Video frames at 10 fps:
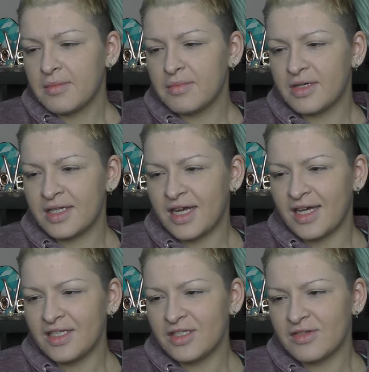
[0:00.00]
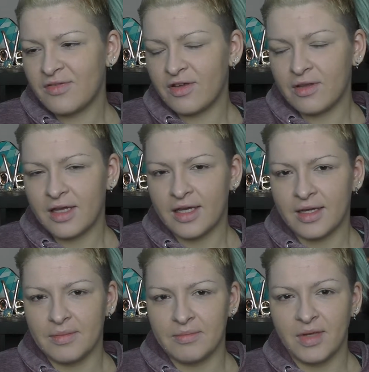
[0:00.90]
but I just feel like
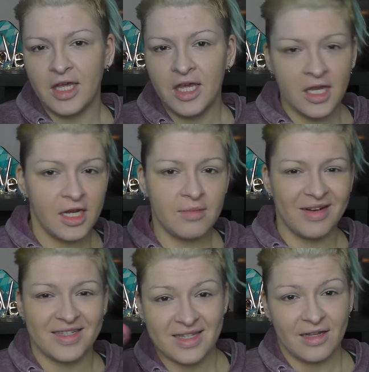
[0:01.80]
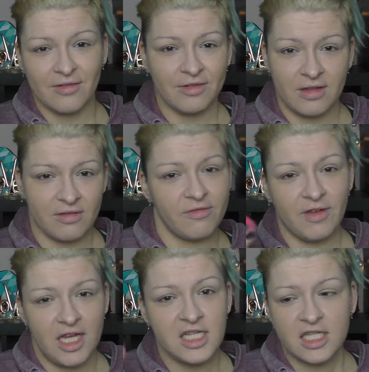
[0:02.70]
I'm hitting myself in the
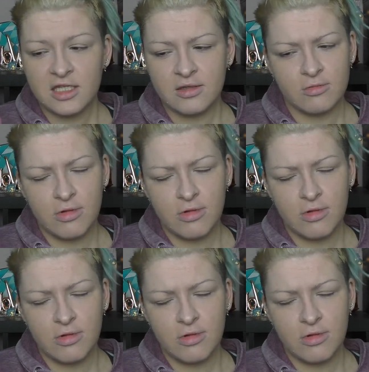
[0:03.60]
face